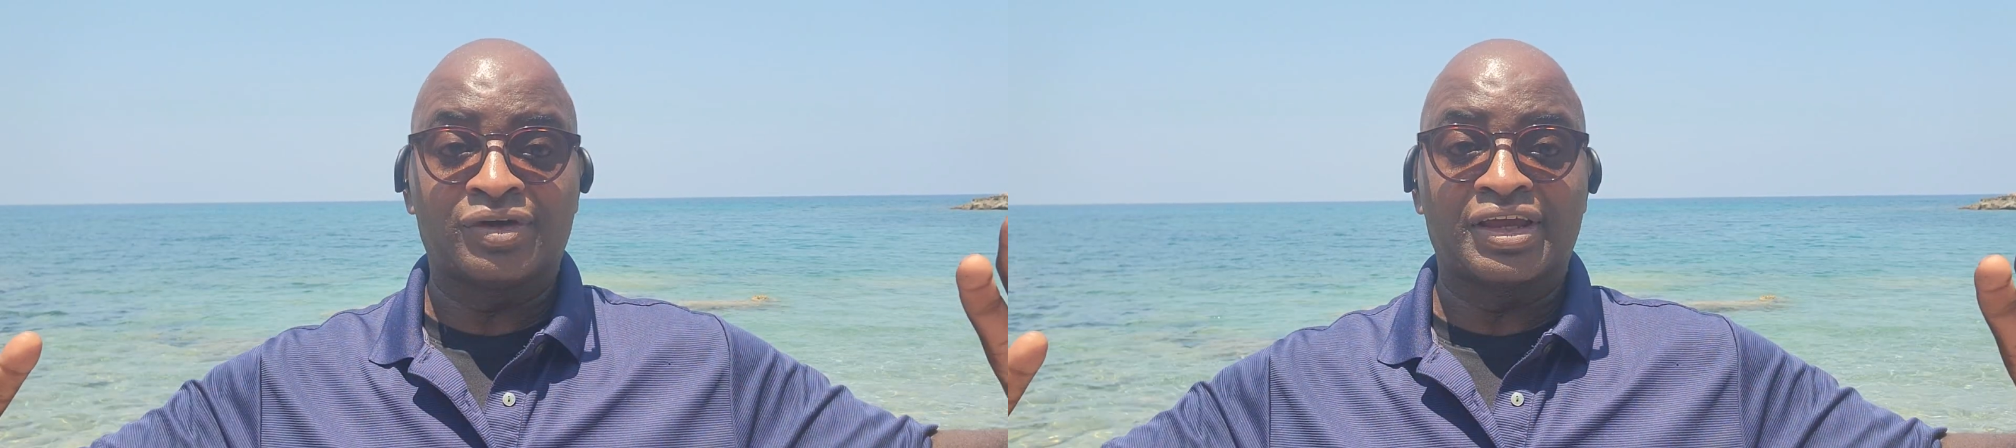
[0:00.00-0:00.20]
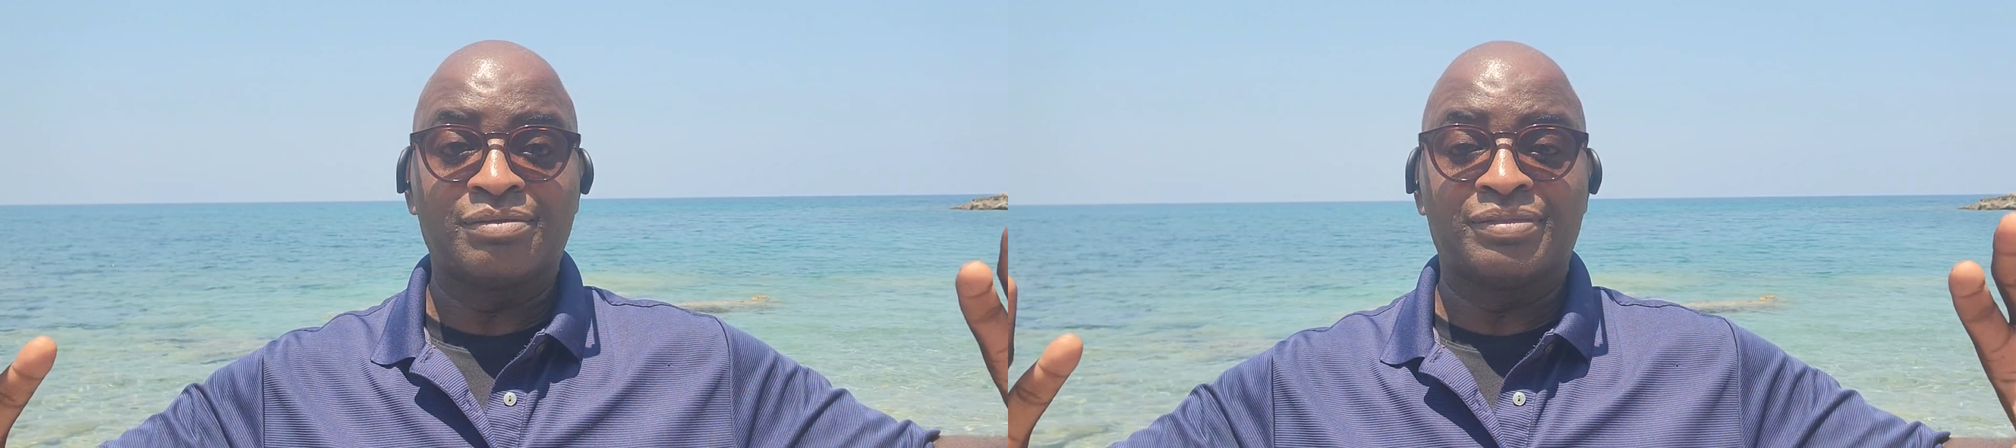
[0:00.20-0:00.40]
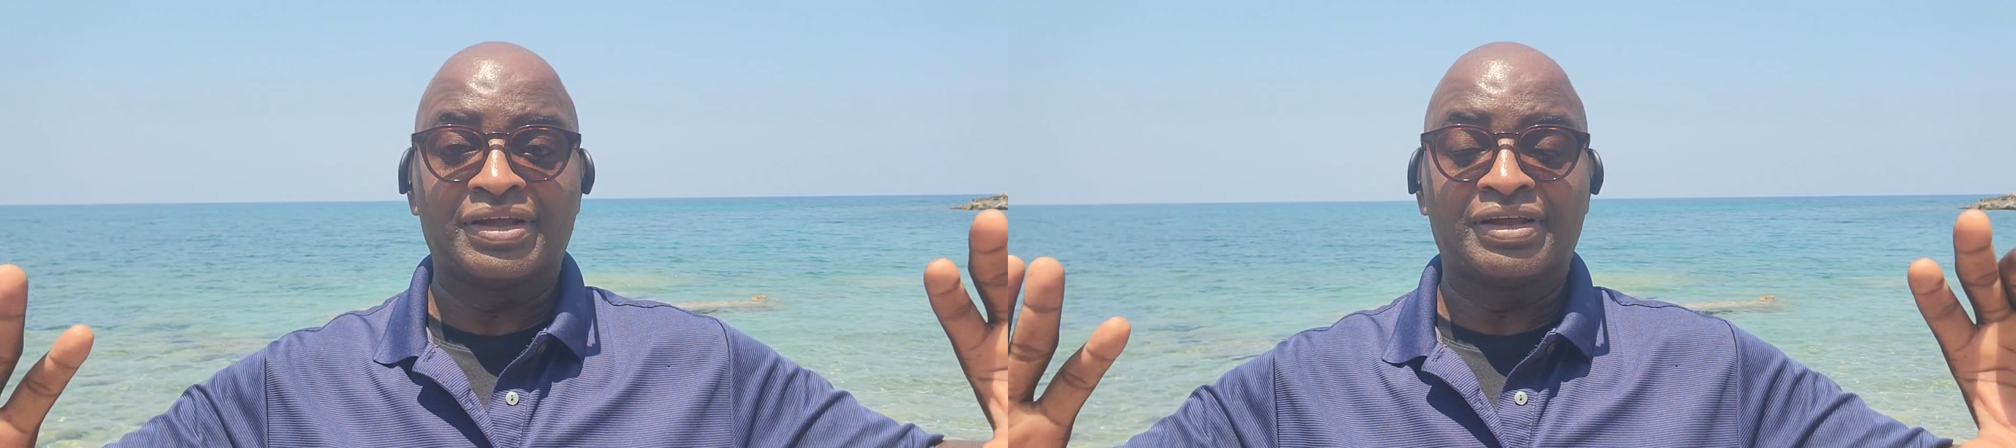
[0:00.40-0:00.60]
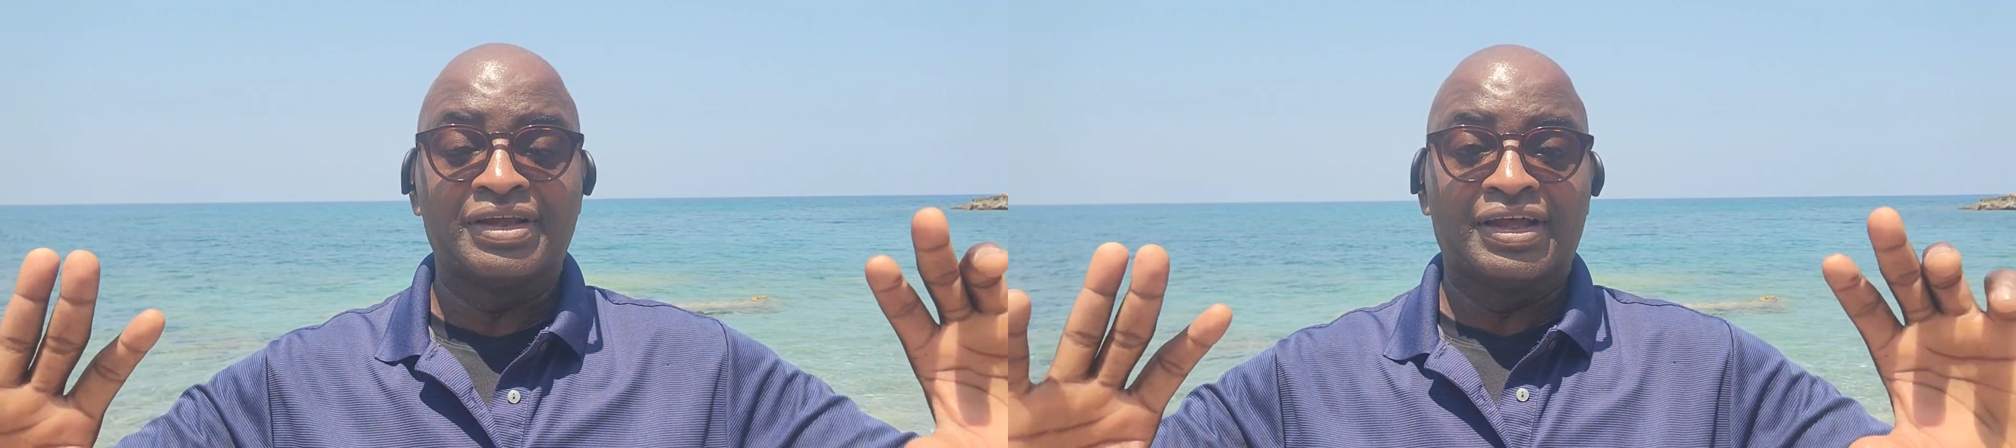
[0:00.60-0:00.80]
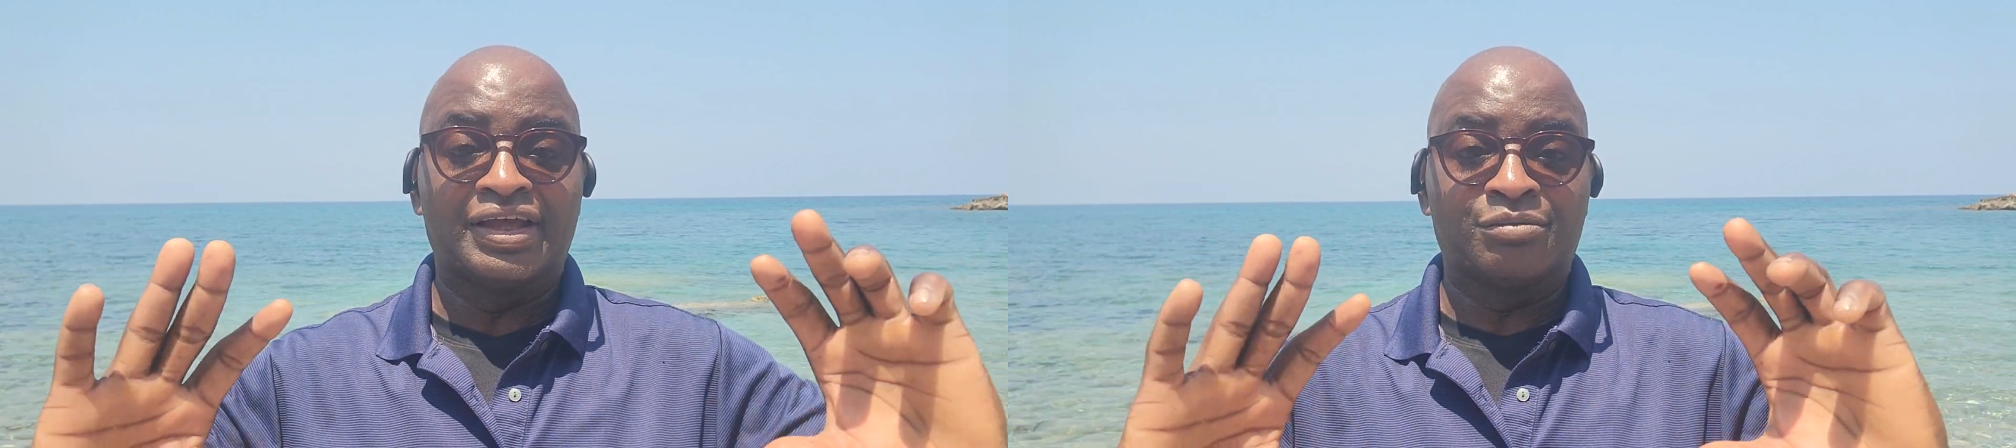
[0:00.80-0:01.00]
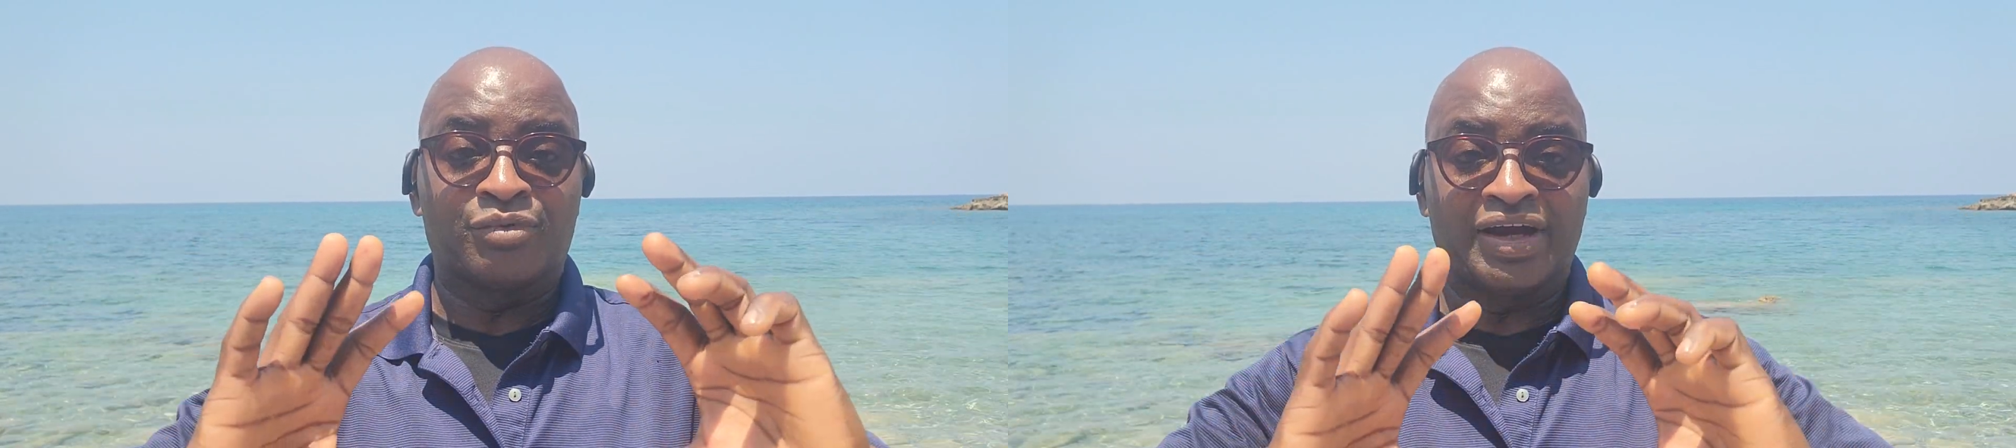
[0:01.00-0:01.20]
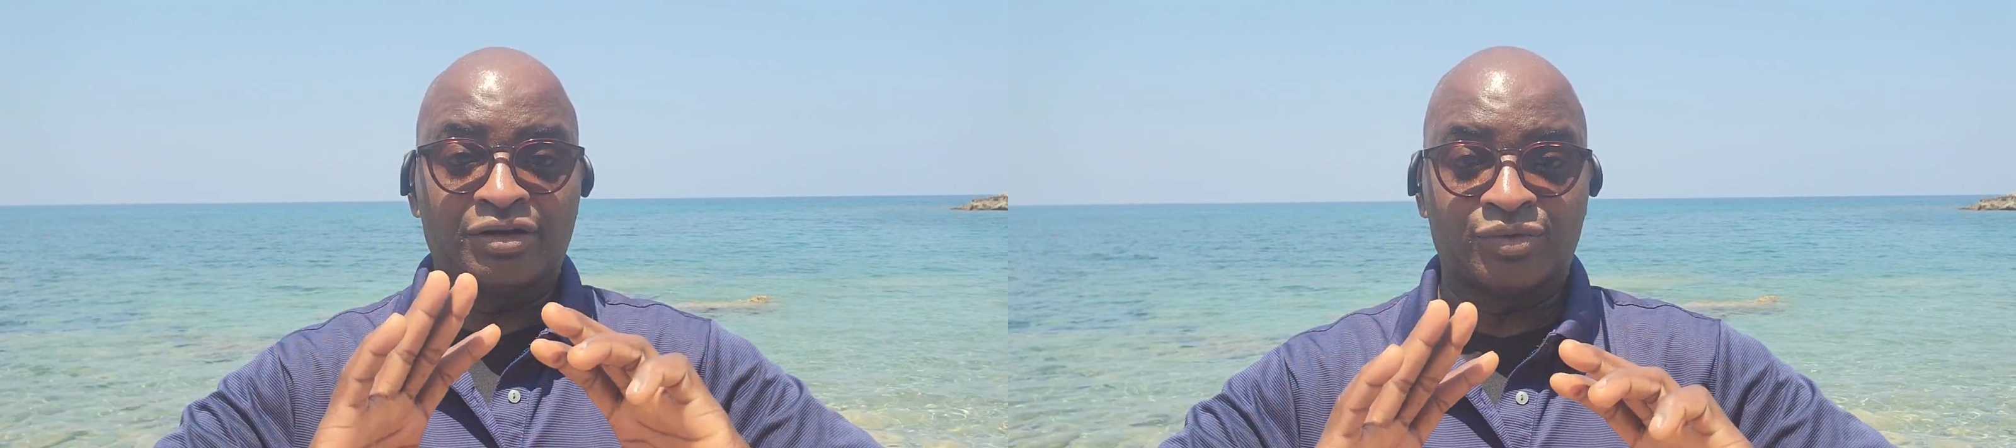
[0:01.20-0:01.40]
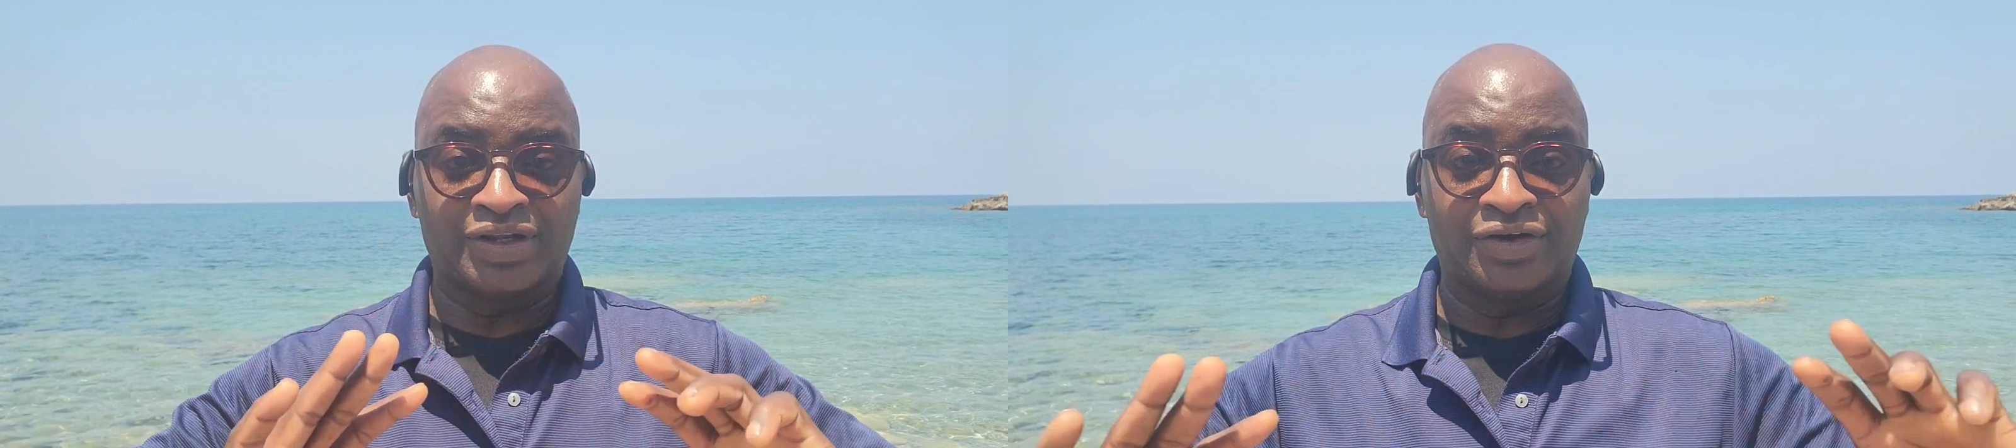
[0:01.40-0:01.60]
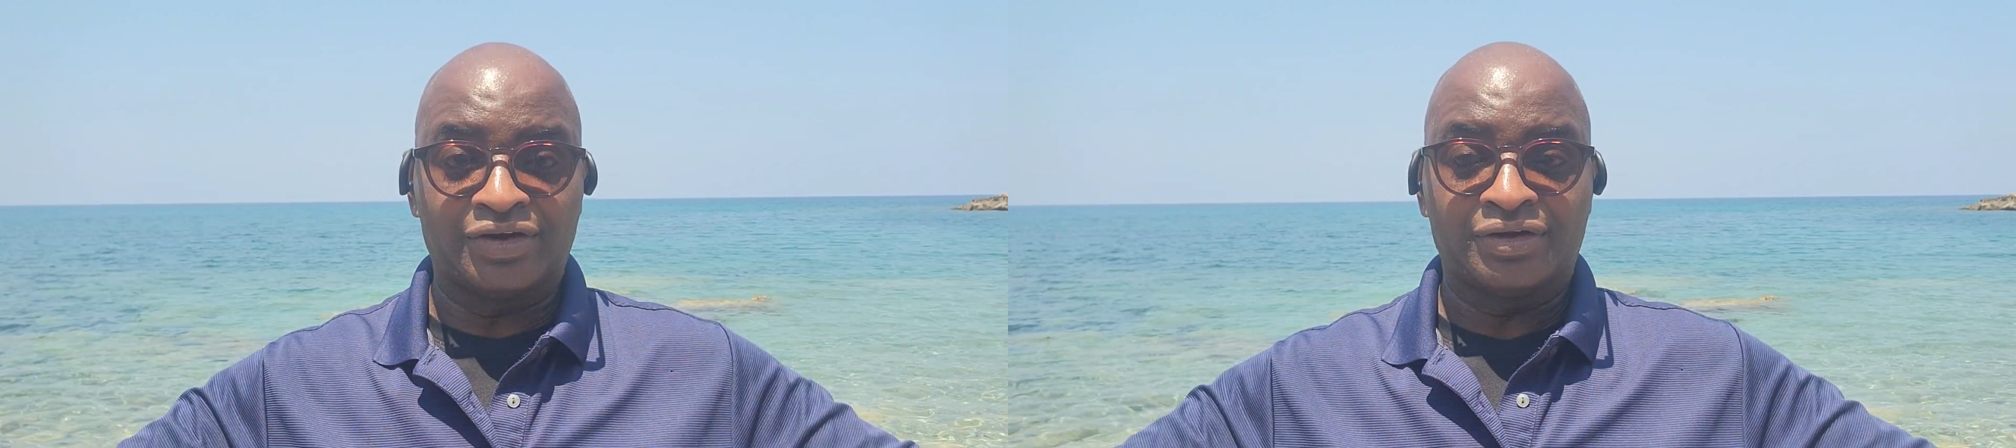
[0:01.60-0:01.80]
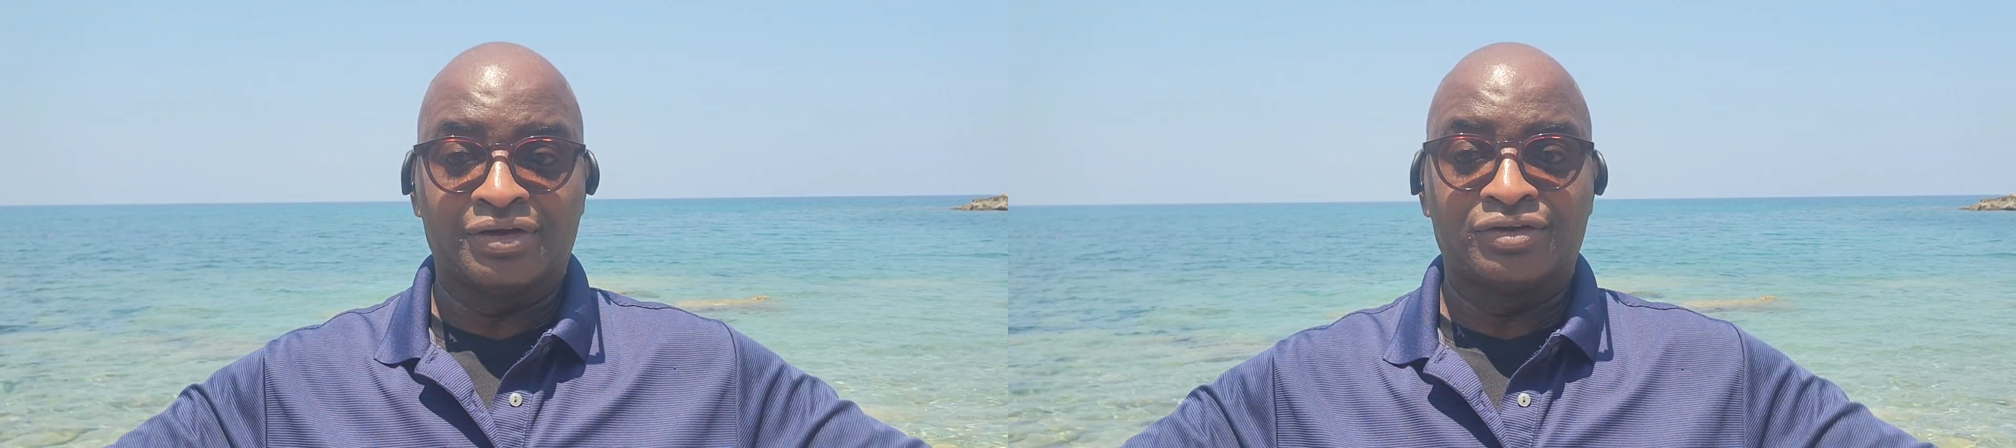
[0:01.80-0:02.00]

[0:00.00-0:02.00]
can be a breadwinner.